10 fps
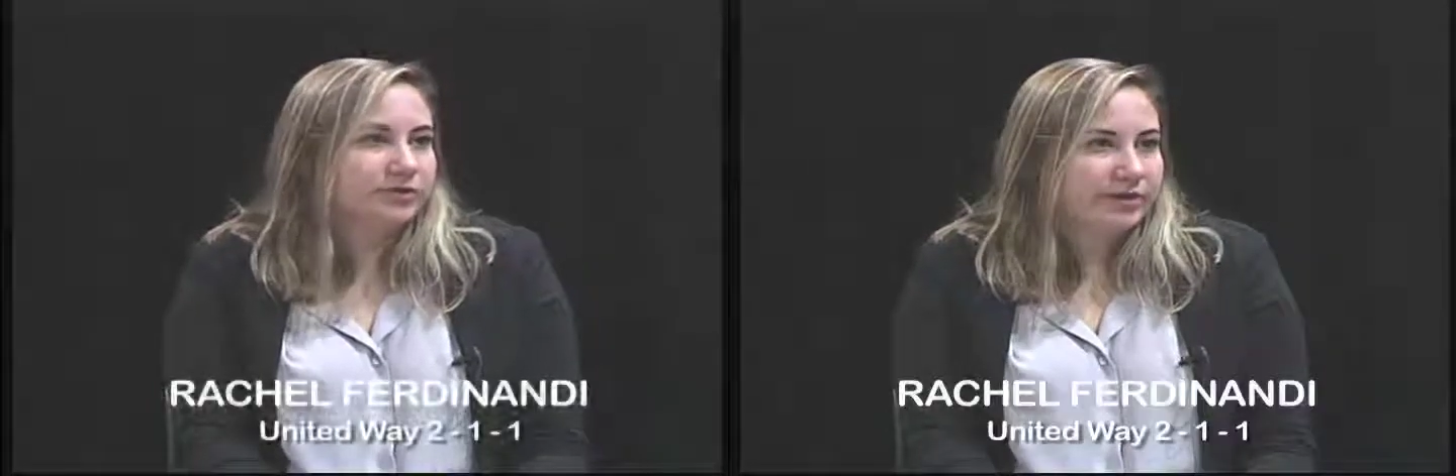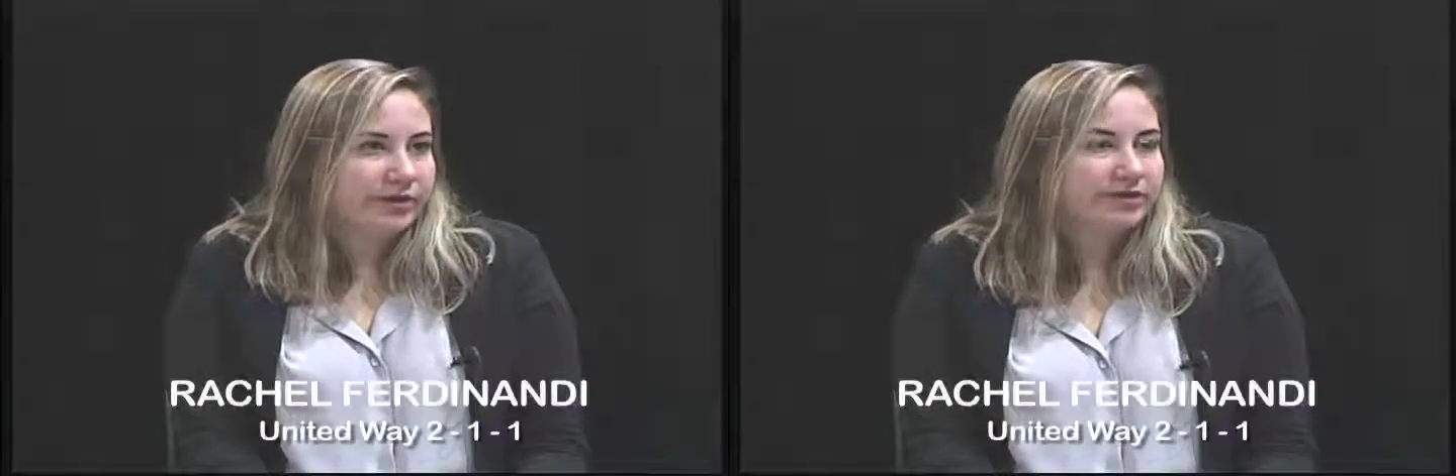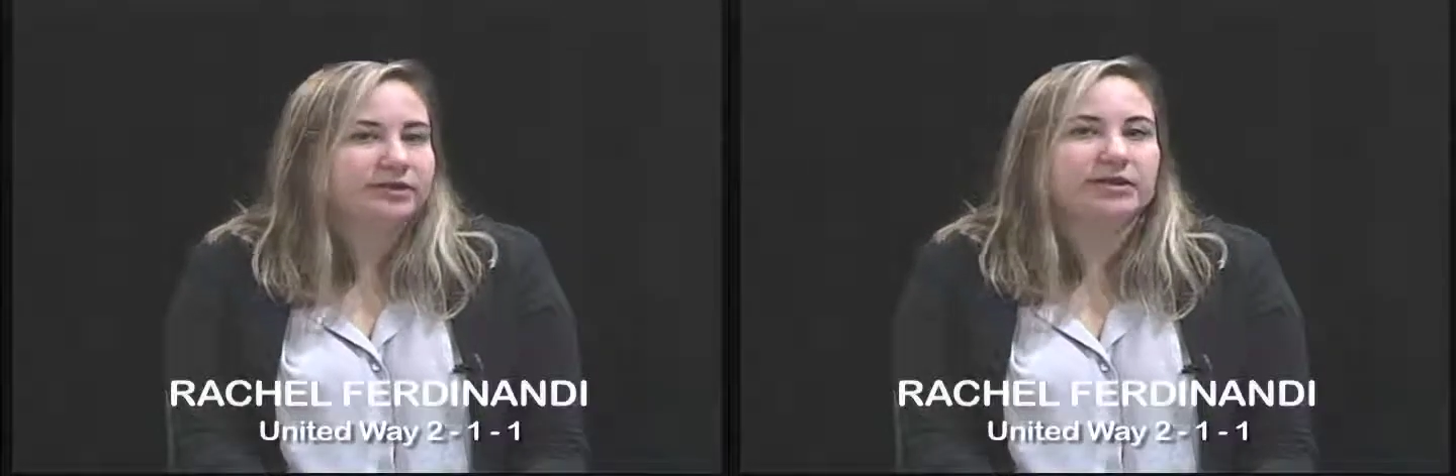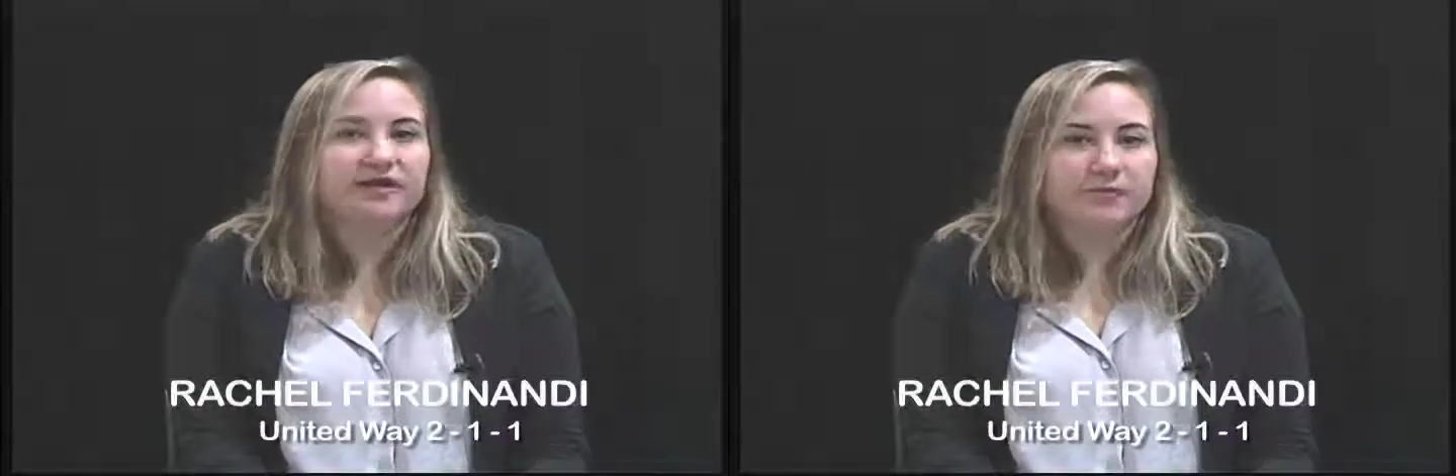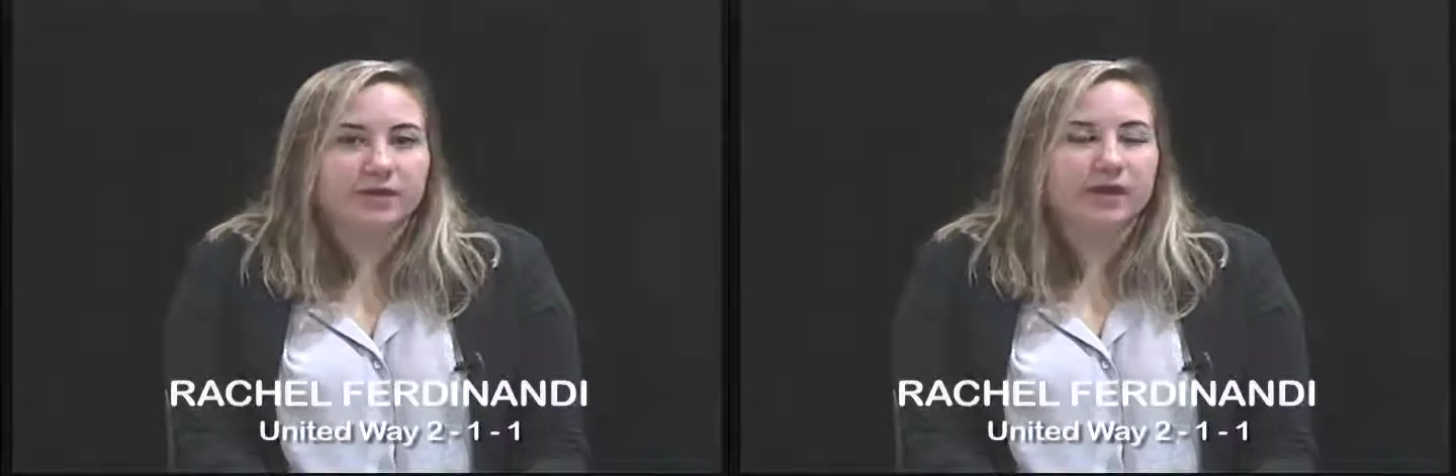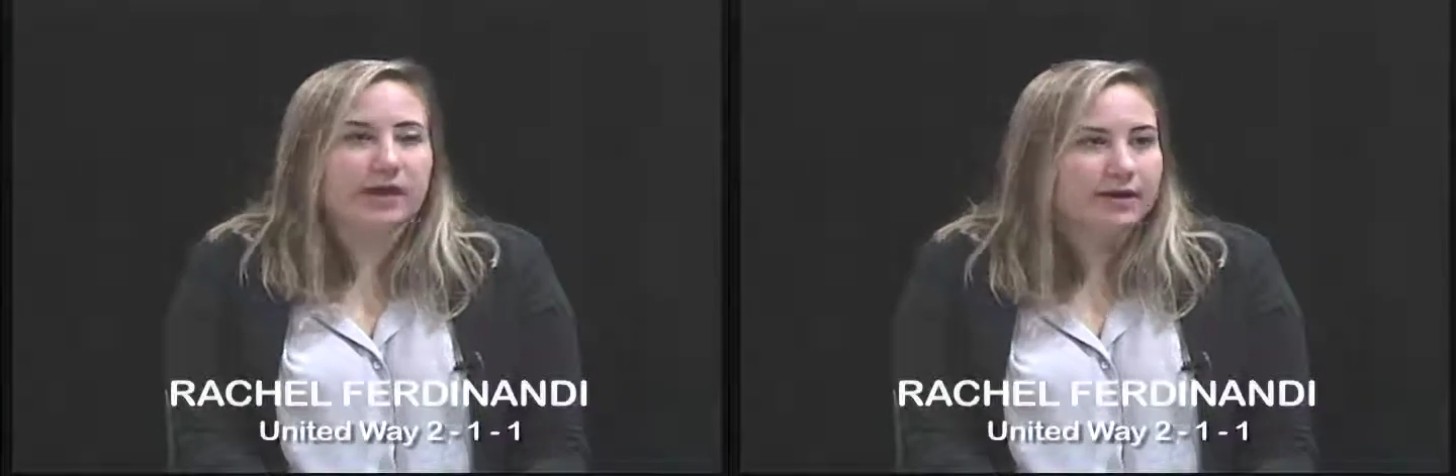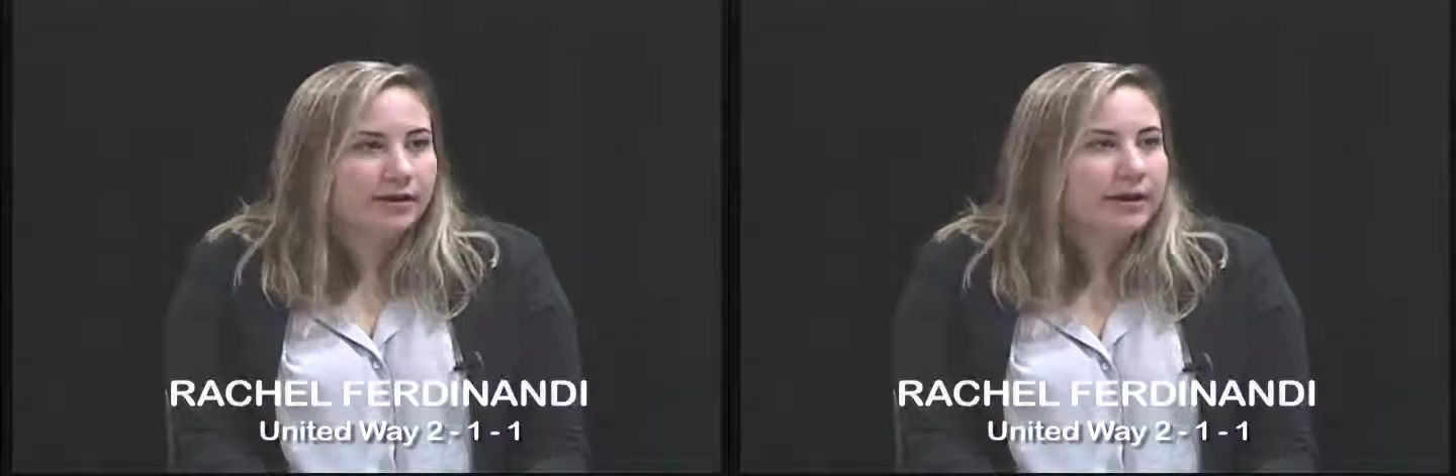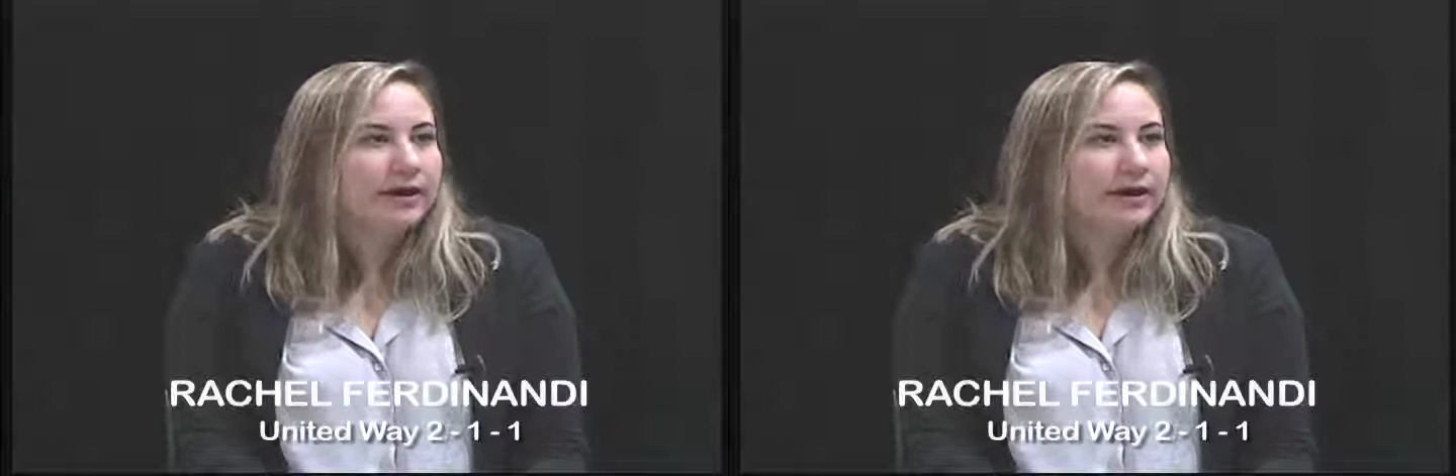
directly to the FBI